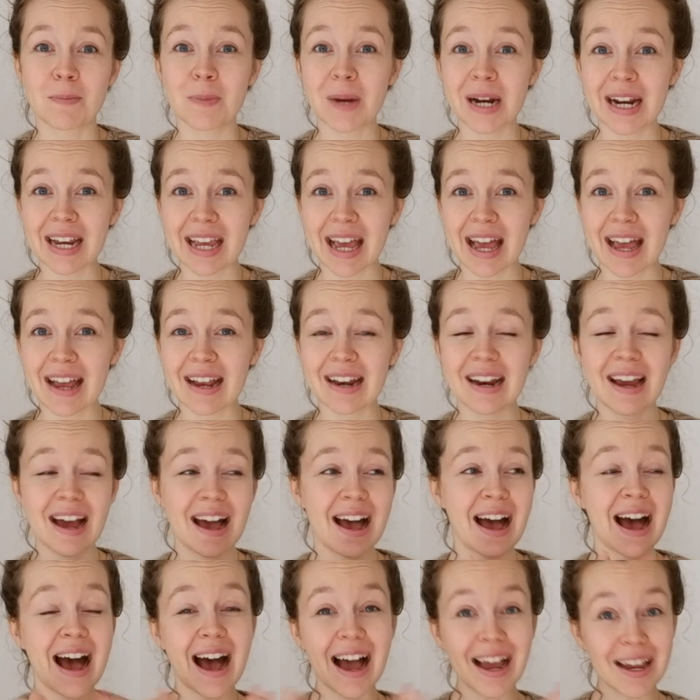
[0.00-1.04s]
But again,
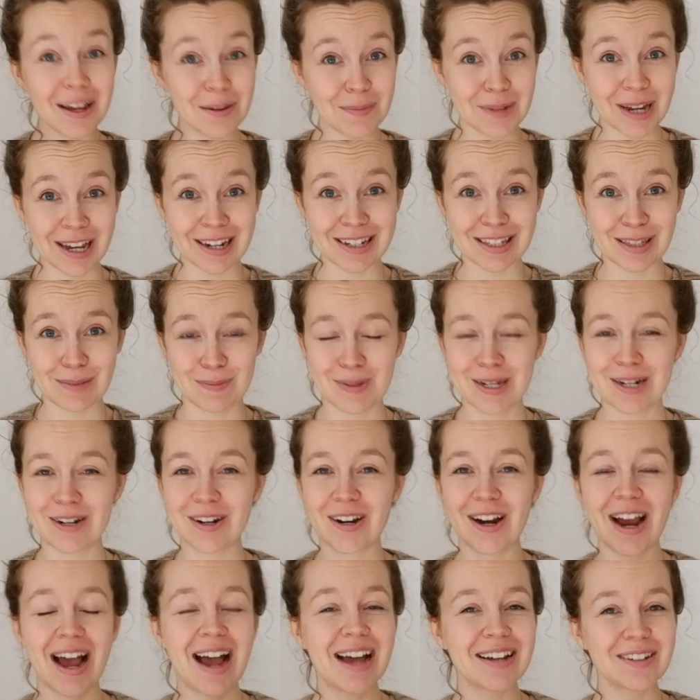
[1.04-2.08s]
I am not a
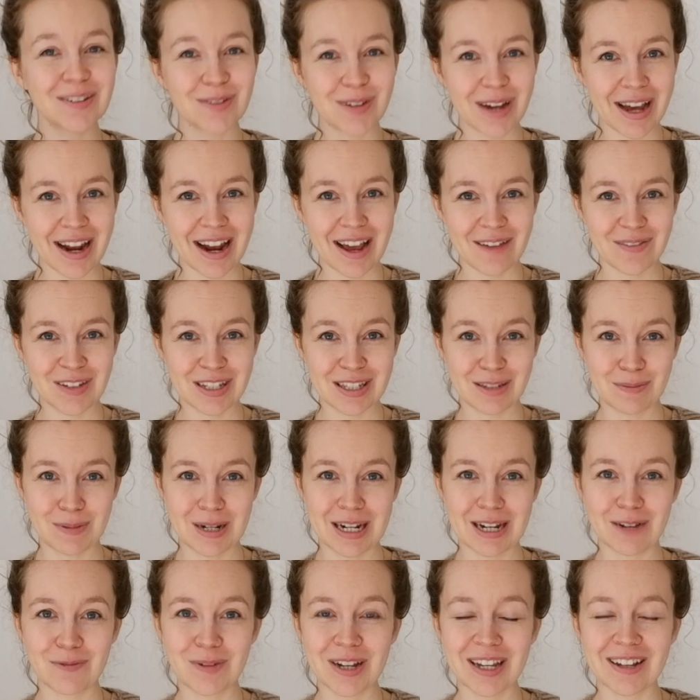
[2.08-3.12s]
spinner. I do not have a
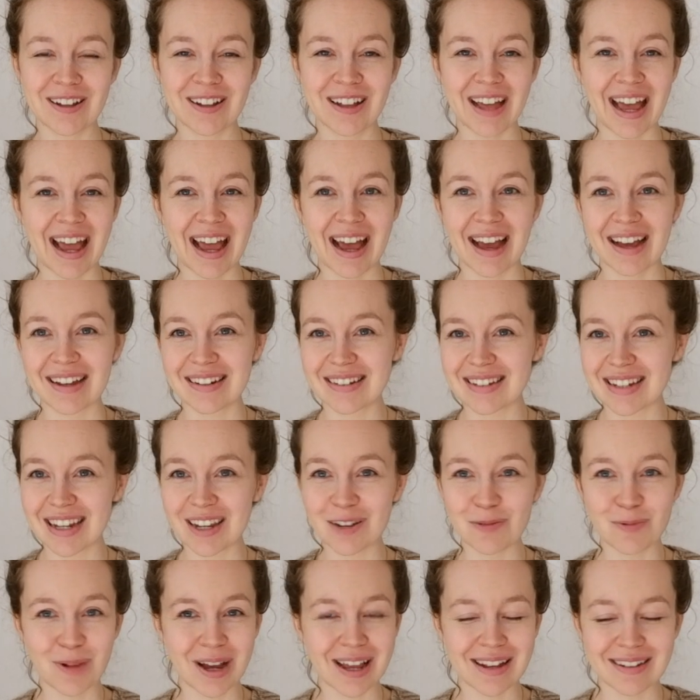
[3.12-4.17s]
spinning wheel, and
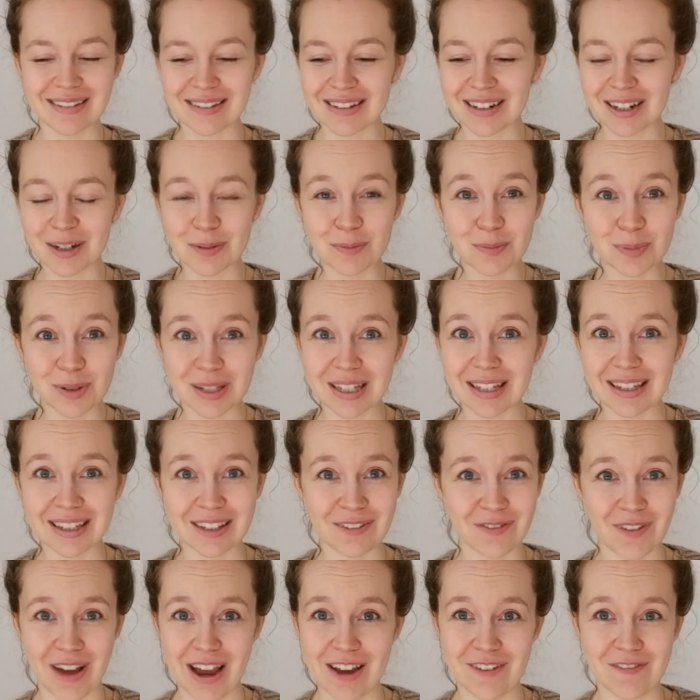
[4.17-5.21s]
it went
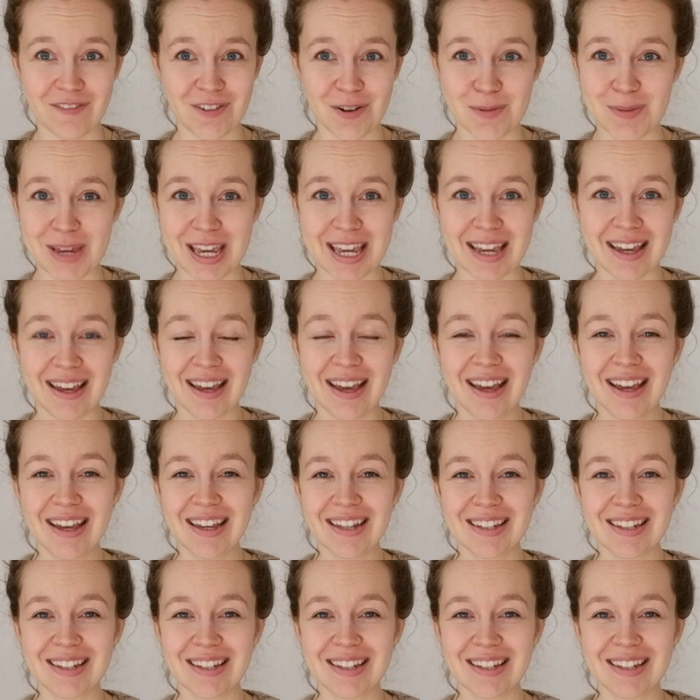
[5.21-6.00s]
completely fine for me.